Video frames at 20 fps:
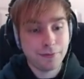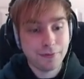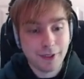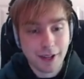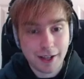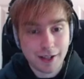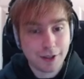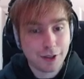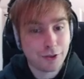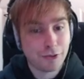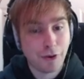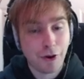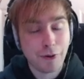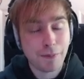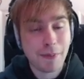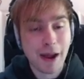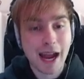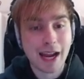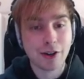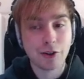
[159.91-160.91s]

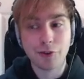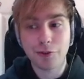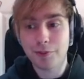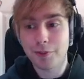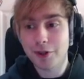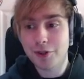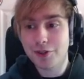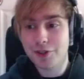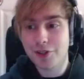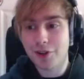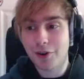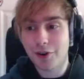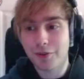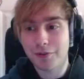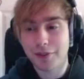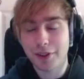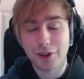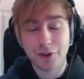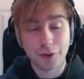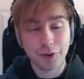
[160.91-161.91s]
throwback almost
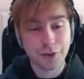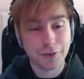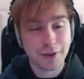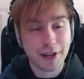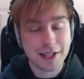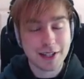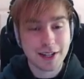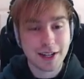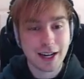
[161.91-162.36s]
of the North Face